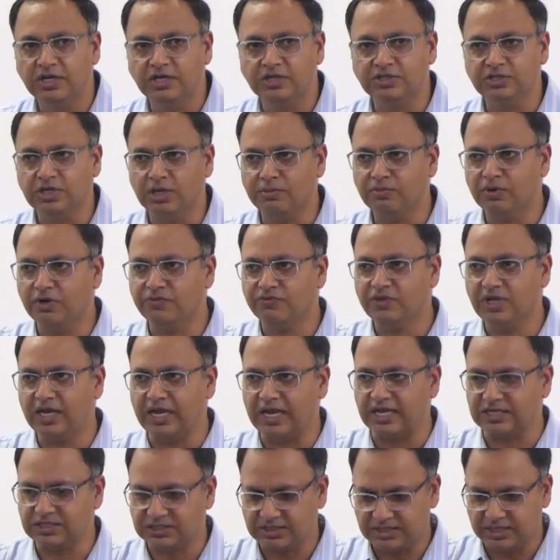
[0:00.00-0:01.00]
Some of the
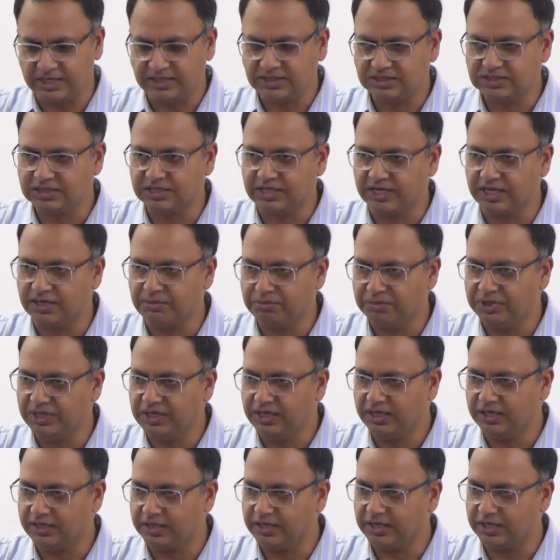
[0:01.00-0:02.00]
extracts can
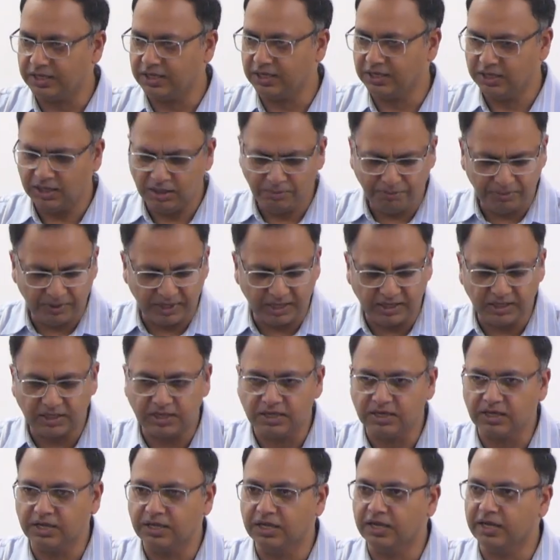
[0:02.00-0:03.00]
be taken up
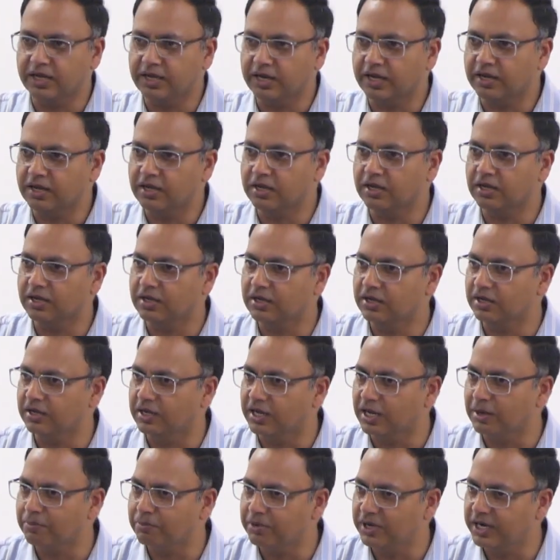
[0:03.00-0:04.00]
and
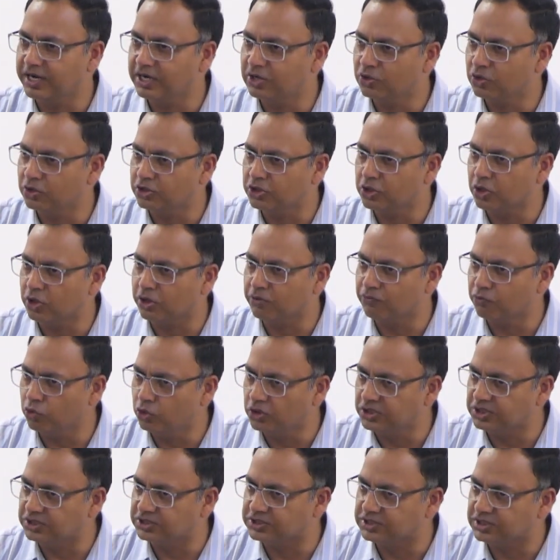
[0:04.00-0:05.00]
applied on your
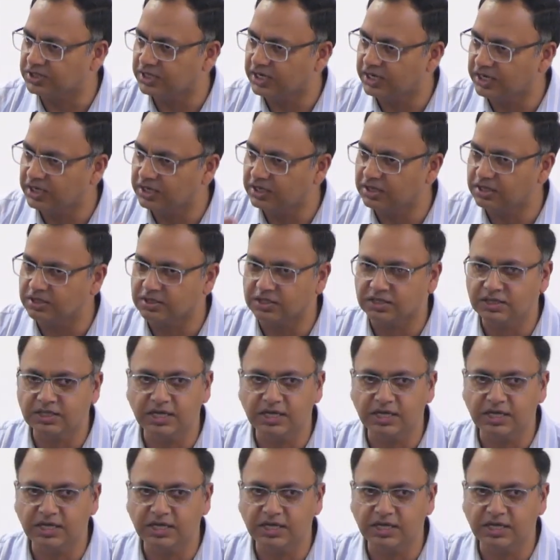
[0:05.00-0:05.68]
wounds, and